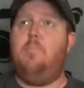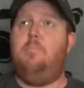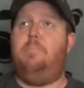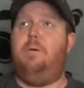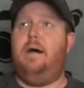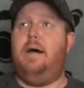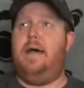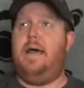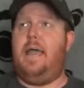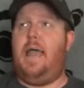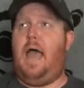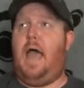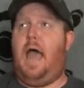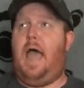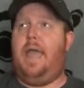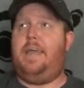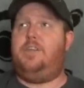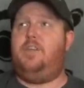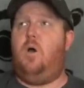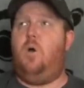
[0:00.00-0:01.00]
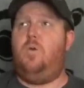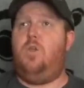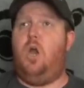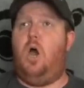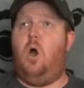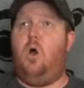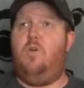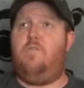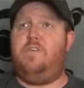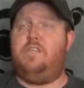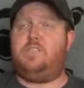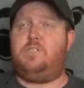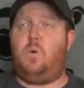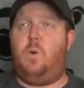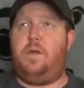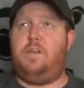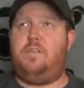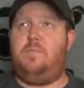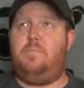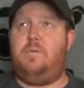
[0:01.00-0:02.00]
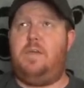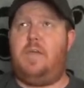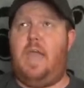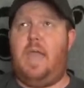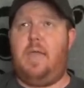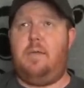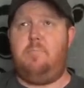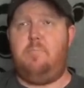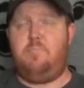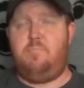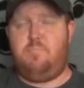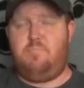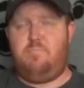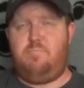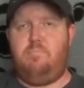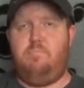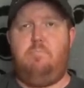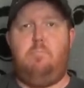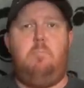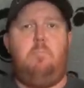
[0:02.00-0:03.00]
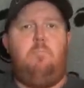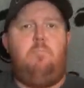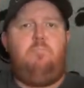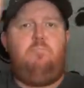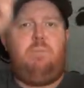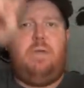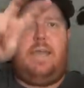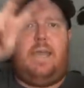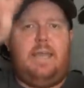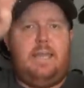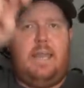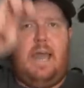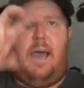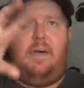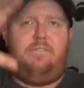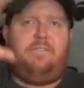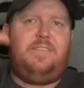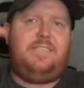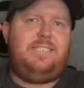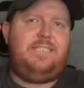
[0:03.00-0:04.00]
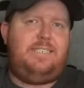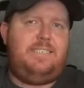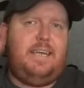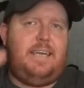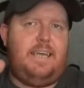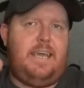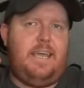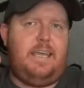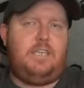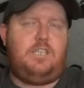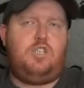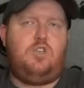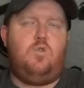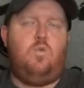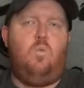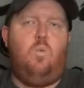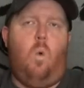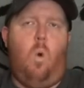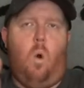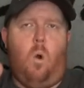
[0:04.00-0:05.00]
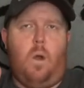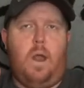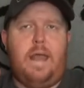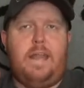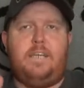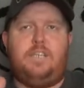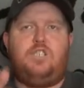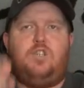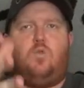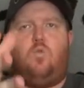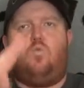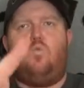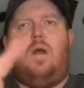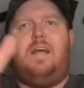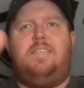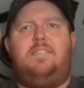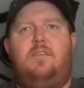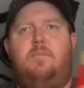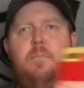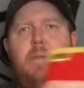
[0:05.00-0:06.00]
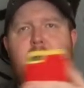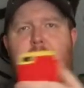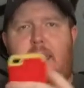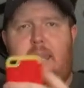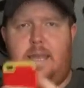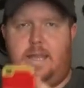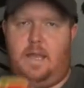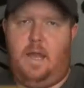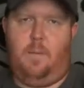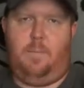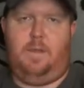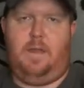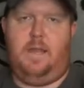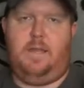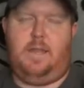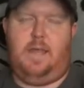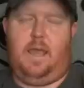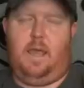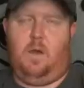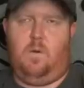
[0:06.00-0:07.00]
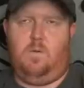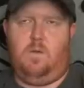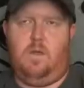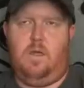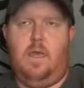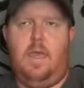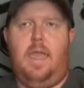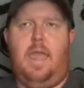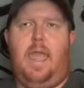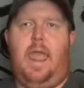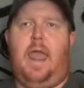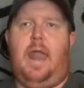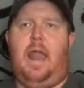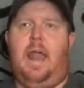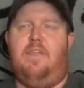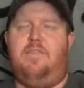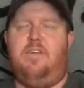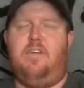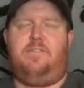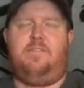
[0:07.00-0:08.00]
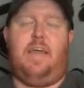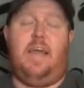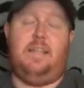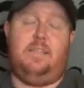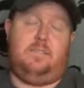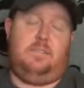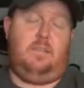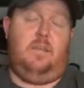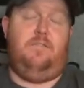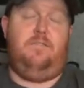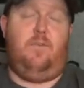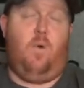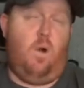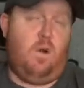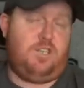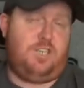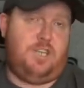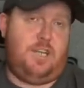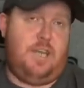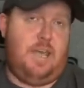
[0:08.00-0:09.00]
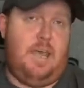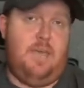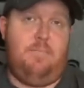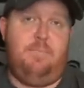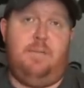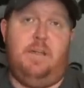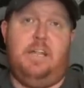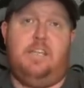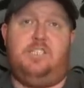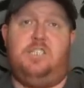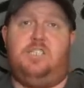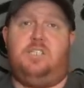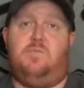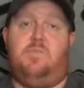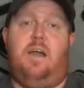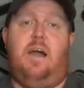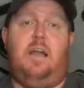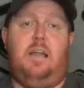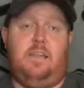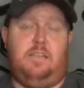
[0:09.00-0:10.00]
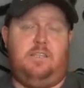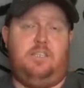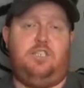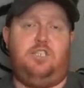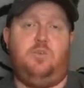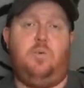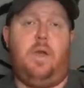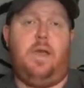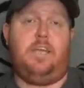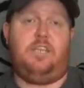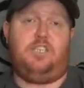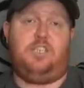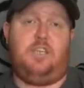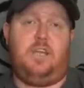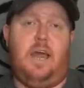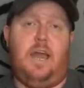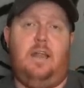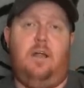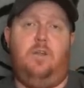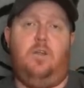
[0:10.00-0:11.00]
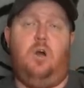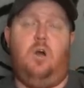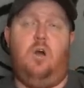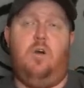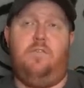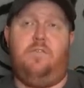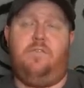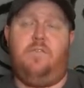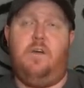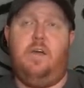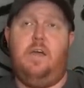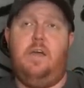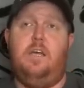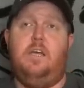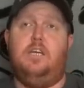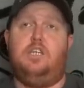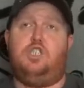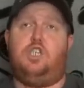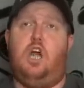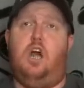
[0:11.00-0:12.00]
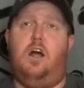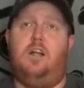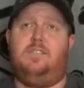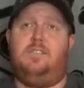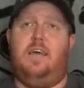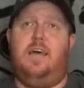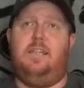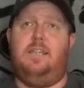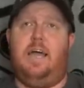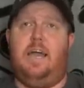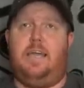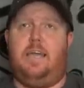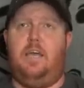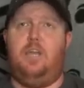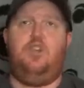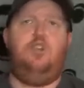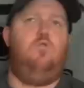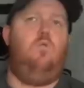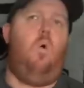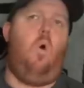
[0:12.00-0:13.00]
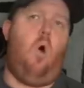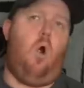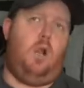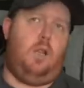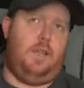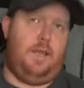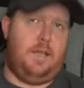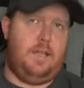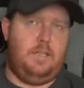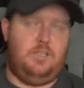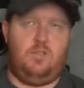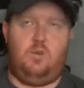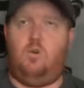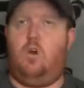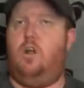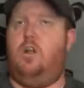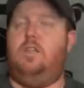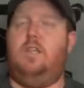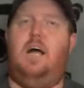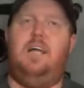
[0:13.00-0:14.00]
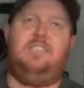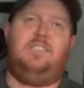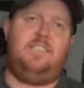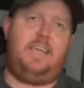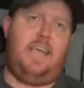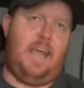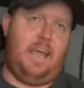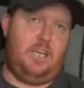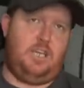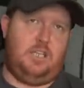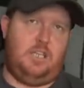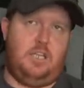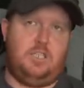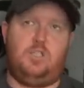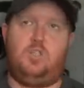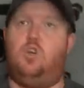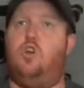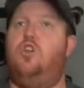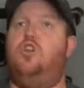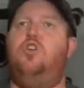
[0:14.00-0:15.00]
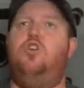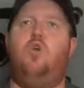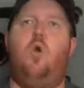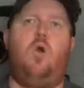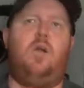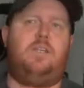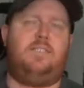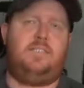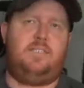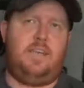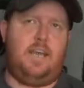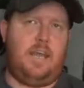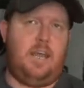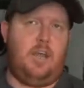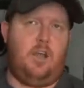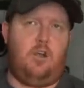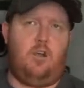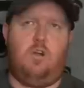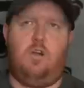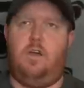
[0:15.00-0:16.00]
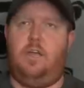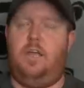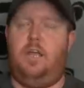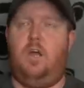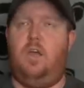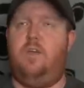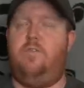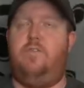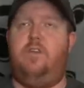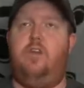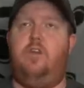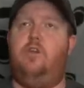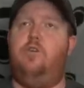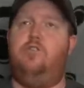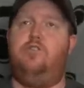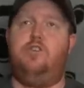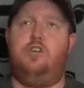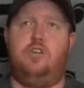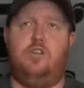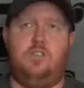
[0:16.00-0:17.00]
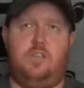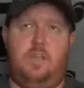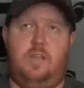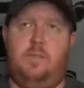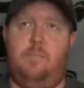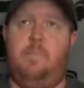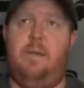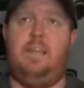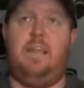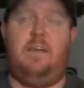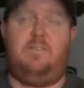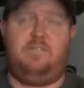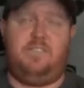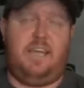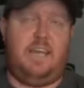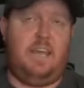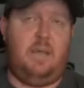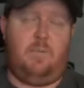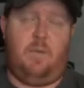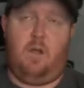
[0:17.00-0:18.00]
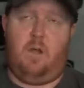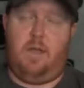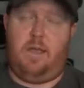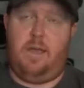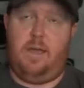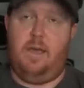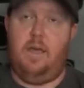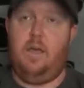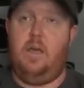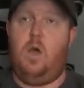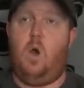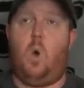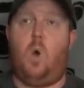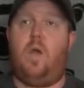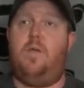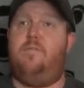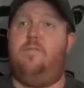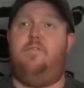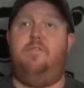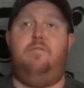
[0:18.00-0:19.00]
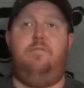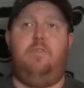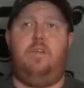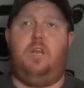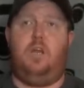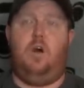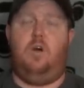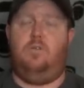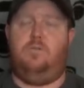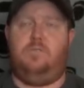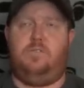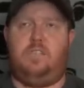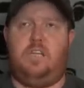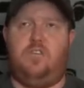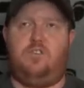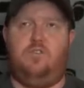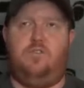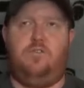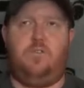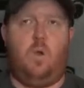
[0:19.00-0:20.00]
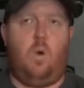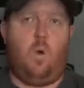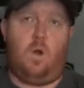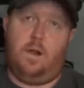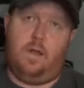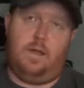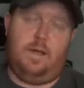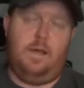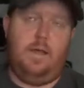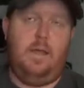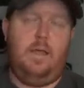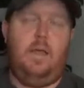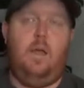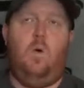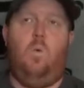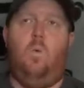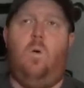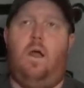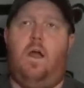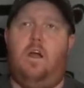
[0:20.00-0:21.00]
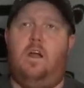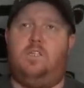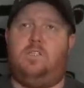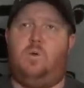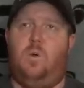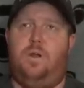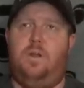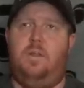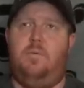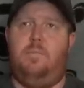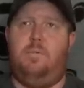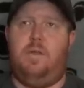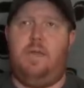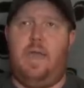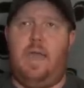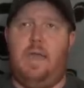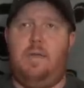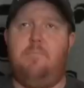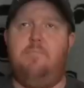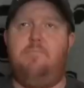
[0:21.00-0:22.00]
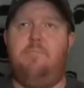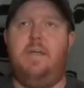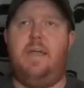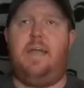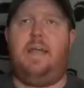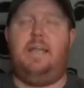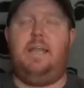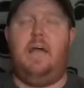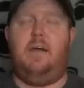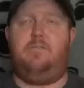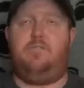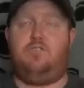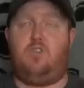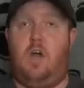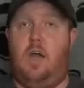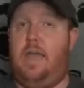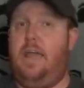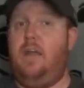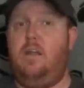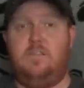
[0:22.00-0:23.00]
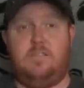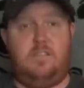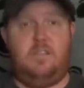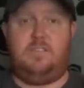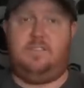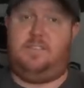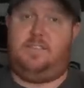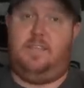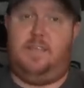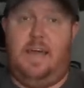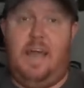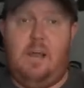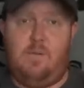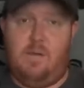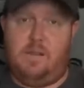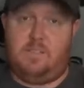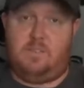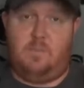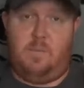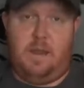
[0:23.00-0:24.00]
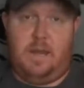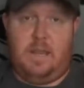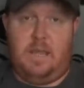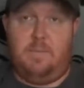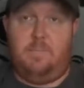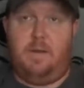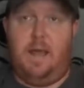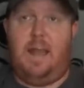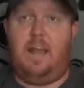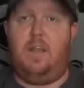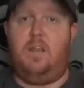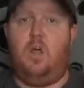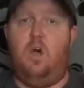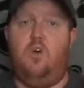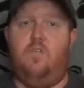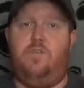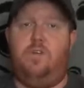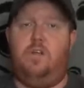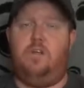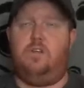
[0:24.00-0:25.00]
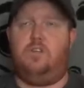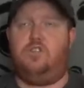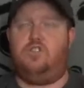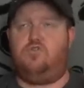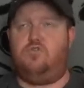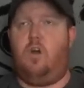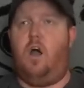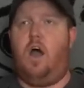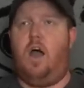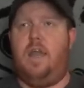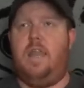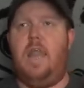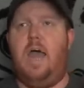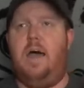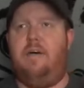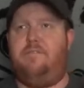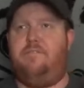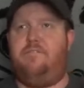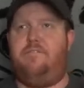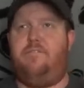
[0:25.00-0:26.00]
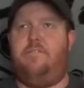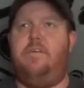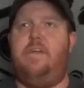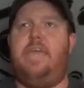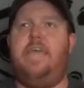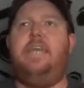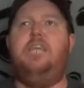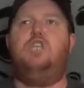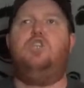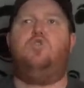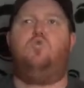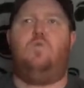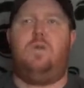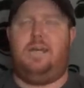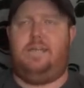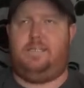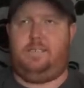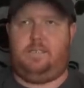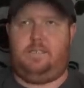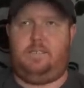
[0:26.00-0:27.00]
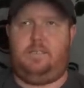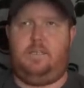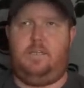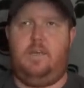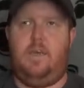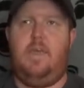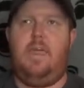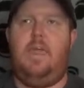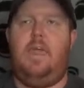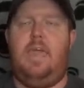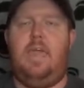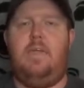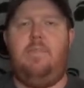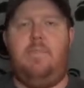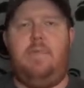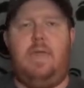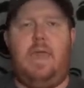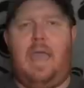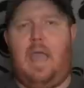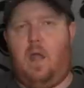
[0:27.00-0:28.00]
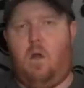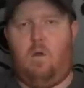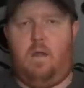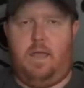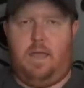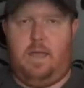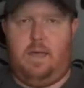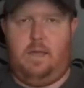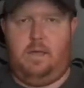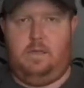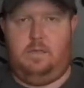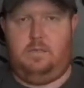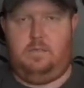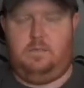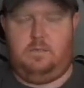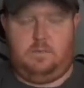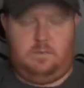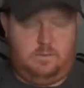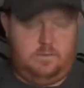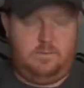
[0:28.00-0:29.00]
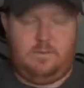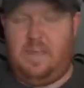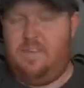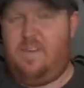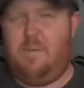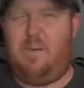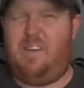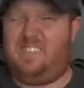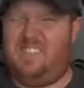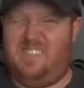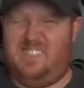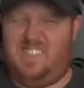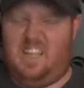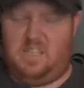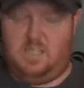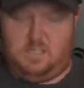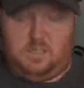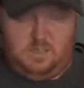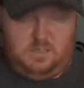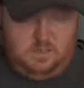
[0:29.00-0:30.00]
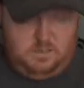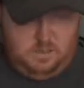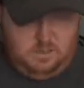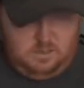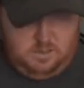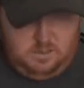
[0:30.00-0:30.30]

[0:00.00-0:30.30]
But I don't know if it's going to be a big enough city to warrant WrestleMania coming to town. And I think that's unfortunate, but it's just the reality of the situation. I don't know if Charlotte's not like a New Orleans or a Los Angeles or a New York City or, you know, even in the MetLife Stadium area or even, you know, Central Florida, where it's going to be a big enough draw. It'll still sell out WrestleMania, but I don't know if it'll draw enough interest in the area, if that makes any sense.